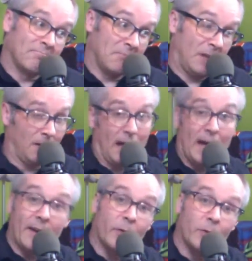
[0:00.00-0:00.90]
a
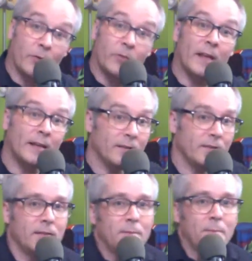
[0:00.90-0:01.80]
lot of those
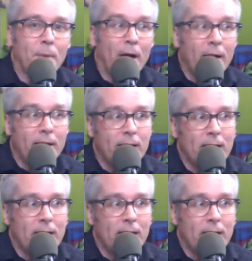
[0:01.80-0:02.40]
things, but